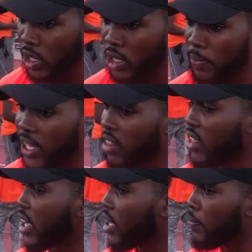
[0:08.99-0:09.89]
you play
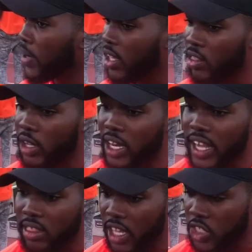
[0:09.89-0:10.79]
second place on the
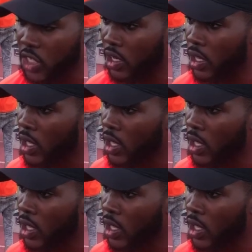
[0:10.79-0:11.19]
next section.